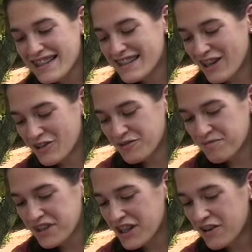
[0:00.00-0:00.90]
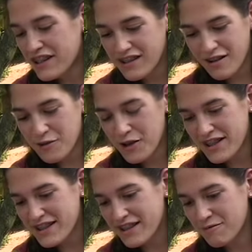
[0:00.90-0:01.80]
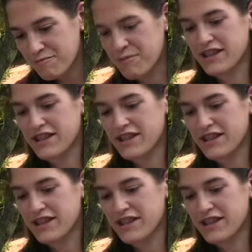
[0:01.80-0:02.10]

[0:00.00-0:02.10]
So, you know, and of course he